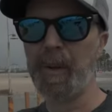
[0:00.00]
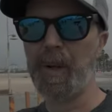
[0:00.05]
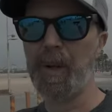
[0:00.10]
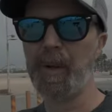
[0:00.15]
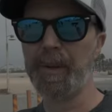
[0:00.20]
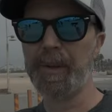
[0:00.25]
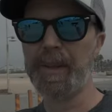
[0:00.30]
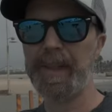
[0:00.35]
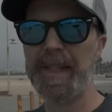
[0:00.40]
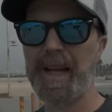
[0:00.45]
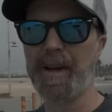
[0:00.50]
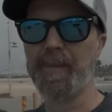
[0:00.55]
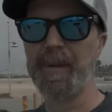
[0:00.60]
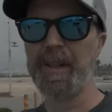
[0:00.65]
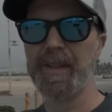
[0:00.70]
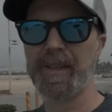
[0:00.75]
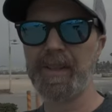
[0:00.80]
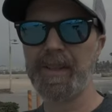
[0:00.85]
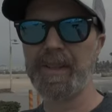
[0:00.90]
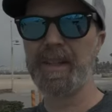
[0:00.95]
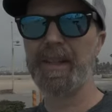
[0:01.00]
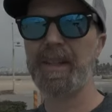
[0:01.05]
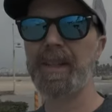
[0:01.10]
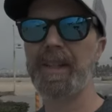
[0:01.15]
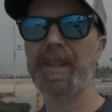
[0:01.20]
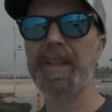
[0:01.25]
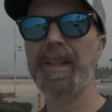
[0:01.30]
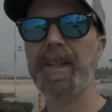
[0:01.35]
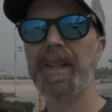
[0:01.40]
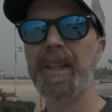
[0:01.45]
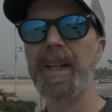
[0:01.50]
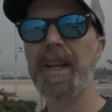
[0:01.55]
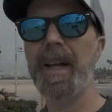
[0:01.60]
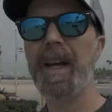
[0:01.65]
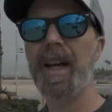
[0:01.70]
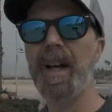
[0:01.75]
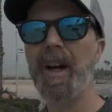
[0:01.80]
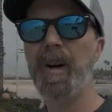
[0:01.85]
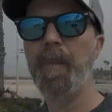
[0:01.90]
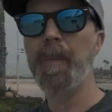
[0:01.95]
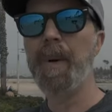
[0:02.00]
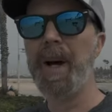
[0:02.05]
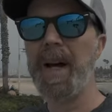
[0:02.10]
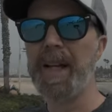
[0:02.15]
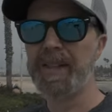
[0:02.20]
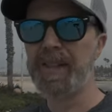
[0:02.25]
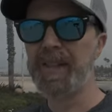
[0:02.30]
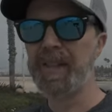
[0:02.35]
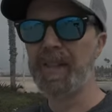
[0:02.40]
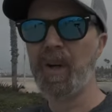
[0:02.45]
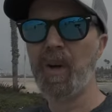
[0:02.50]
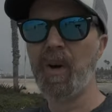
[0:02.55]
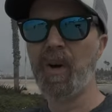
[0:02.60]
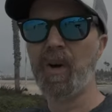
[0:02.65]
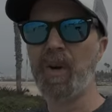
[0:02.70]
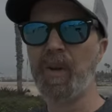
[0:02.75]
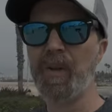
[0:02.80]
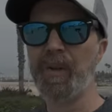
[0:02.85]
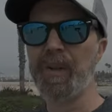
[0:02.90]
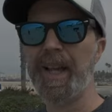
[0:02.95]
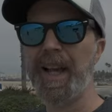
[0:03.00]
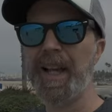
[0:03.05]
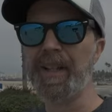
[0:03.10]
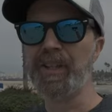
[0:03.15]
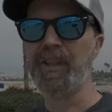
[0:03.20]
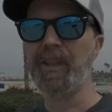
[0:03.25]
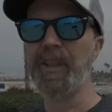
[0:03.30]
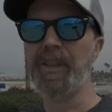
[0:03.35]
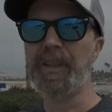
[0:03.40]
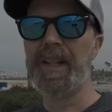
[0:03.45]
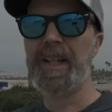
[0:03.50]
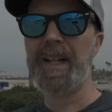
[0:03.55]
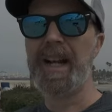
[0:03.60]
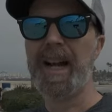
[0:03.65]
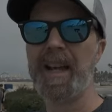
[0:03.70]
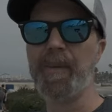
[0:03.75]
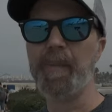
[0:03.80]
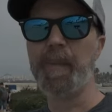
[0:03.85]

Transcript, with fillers: both cameras, but on Action 3 I